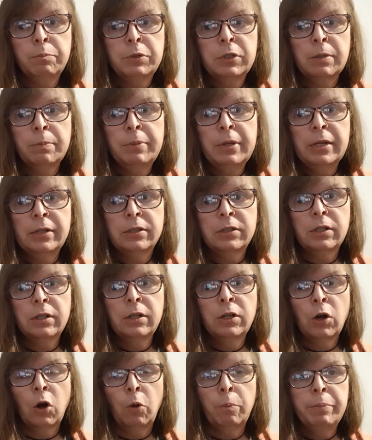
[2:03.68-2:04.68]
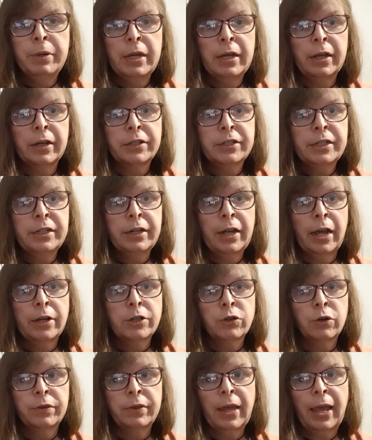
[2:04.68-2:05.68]
to be, being a
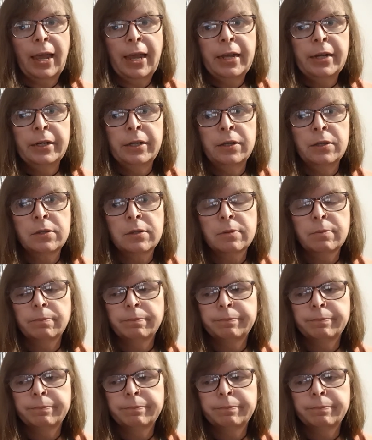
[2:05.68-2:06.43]
teenager in the 80s,